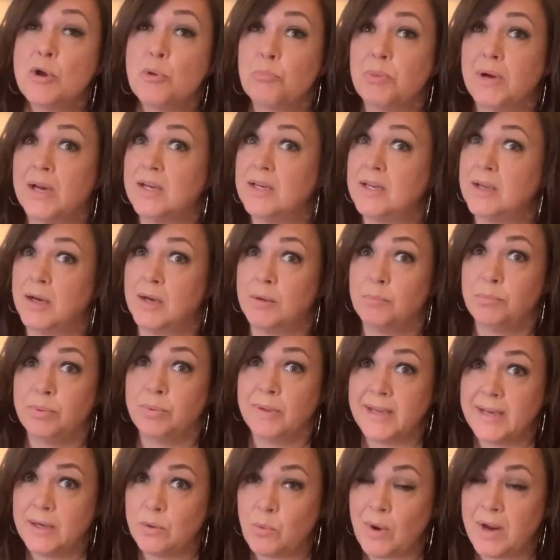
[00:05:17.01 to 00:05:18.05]
But
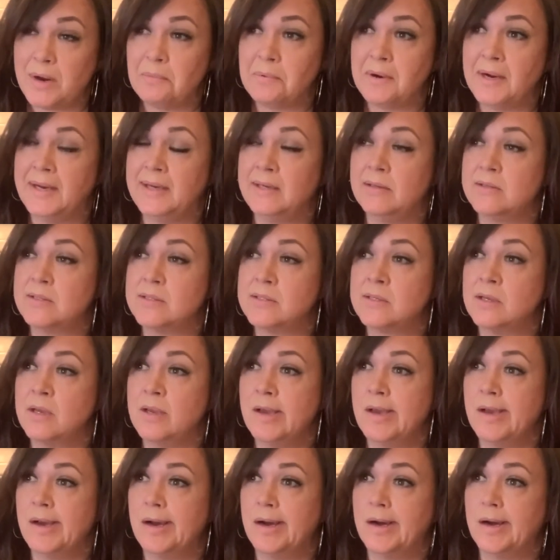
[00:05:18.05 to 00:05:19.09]
plain white rice,
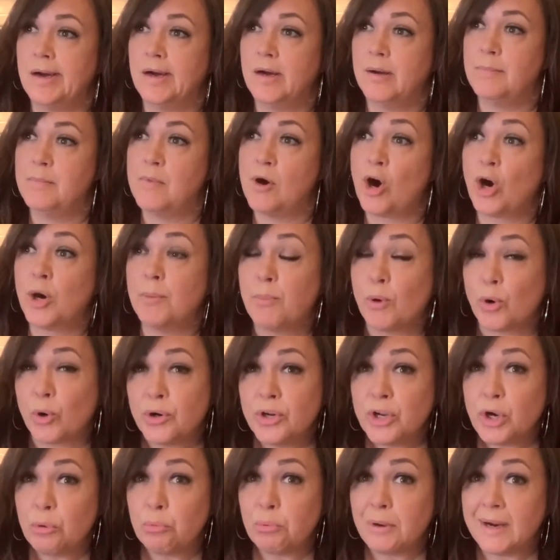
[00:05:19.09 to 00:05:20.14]

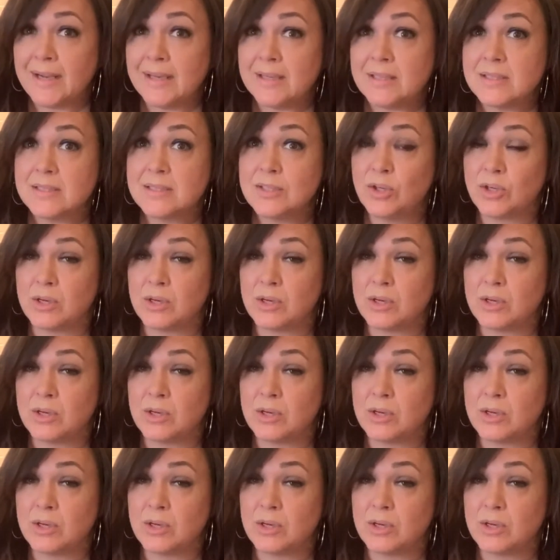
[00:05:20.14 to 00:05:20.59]
arborio rice,